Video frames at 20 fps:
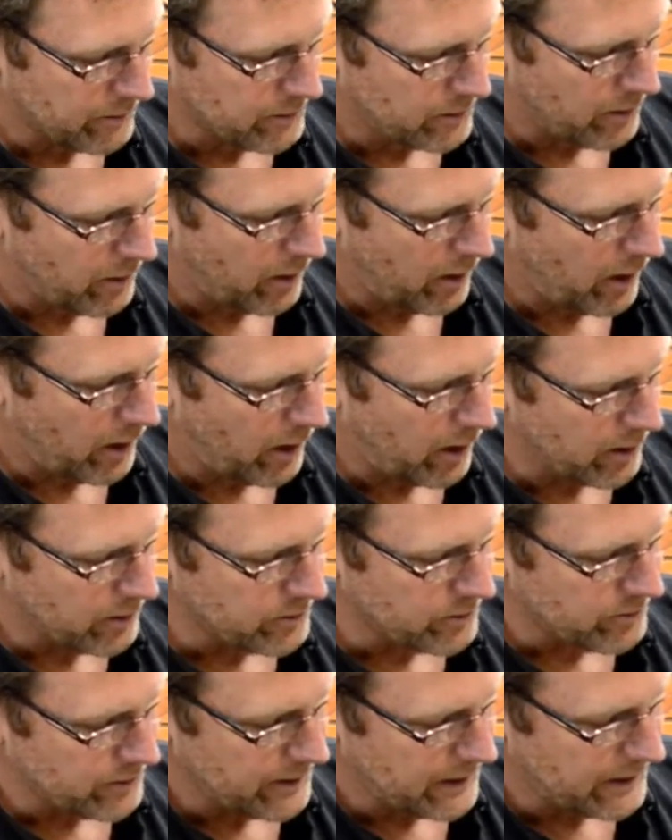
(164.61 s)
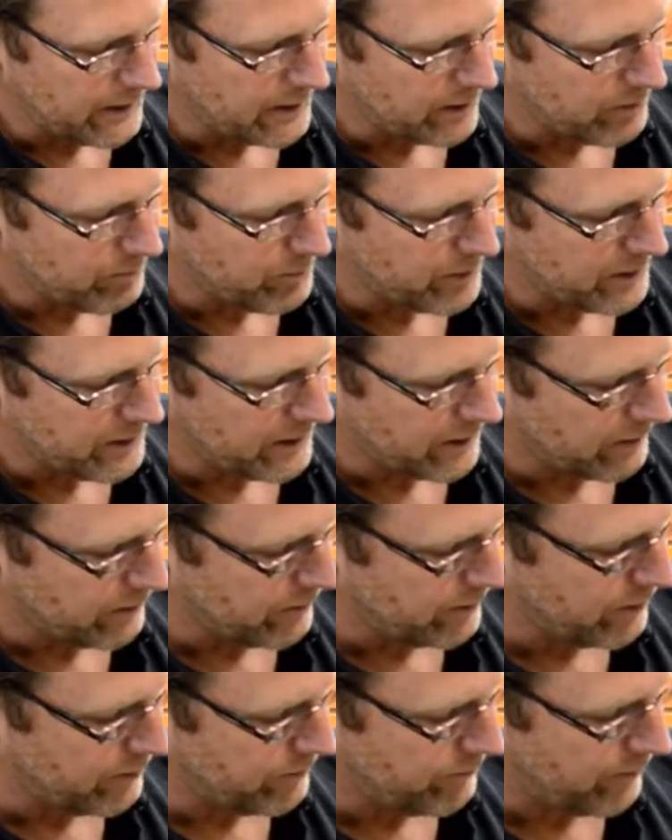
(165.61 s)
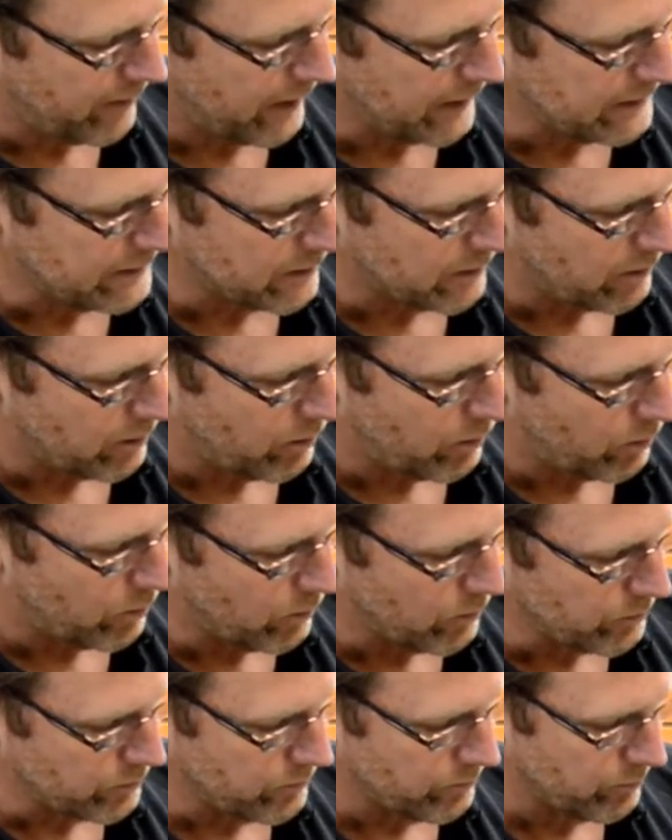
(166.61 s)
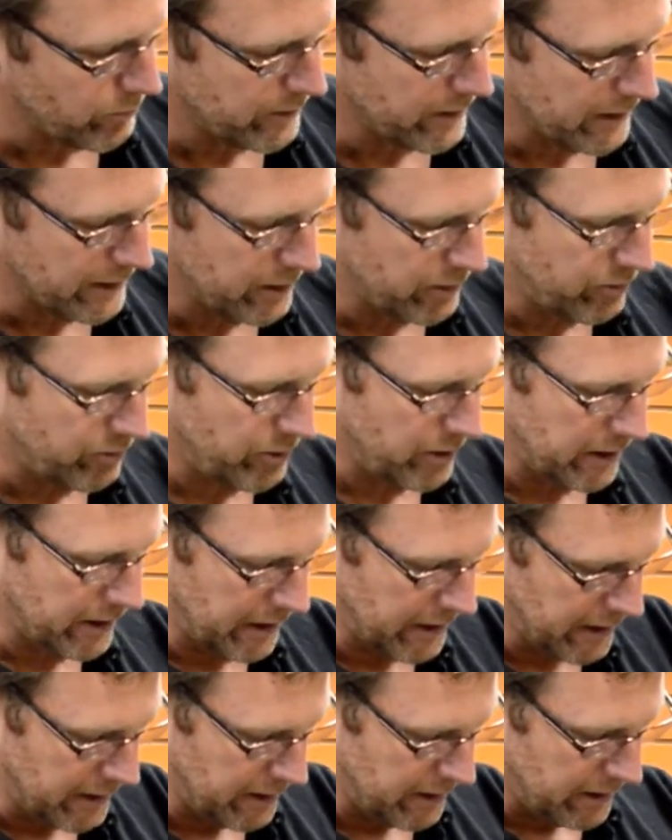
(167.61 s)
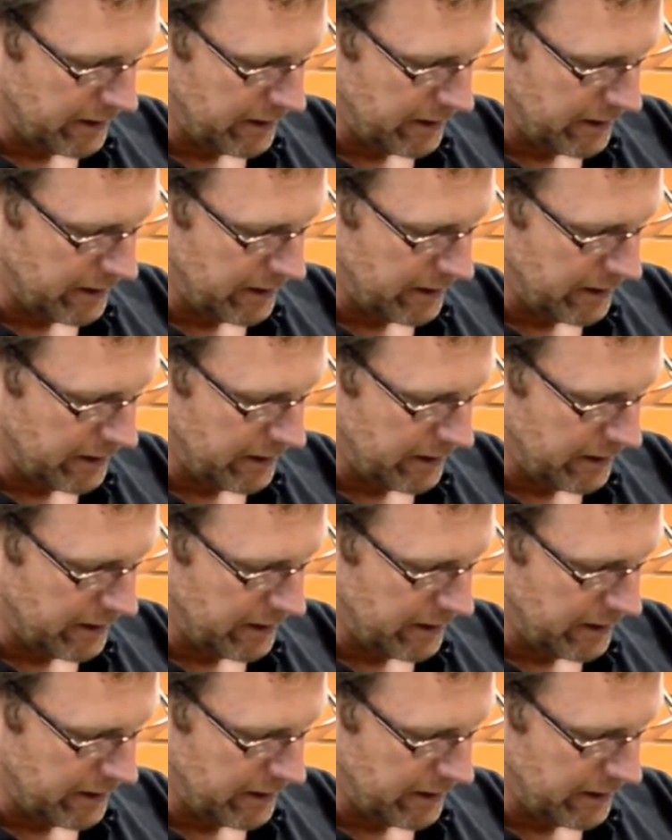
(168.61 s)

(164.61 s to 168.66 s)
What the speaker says: clogs in these fine little holes with any seed.